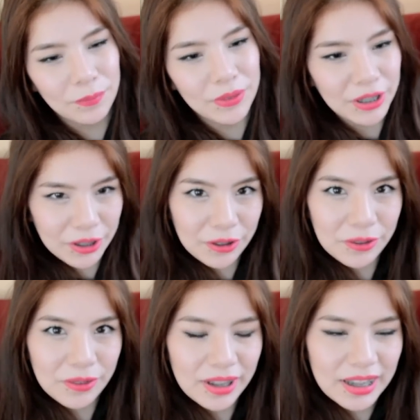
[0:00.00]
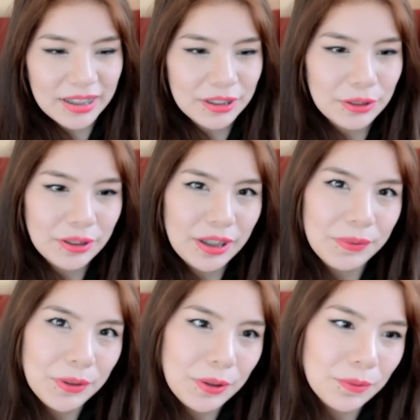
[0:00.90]
video, and it's an
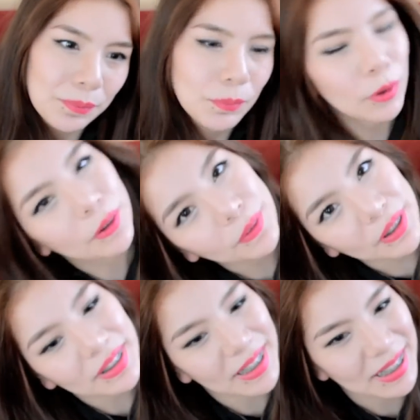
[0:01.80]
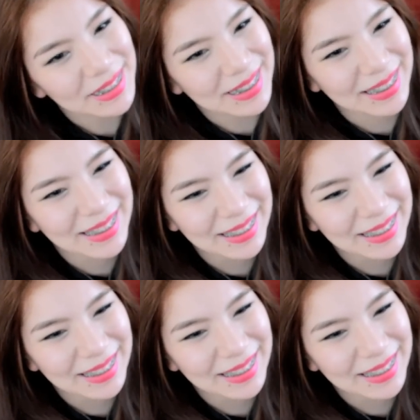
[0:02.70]
even more fun dance.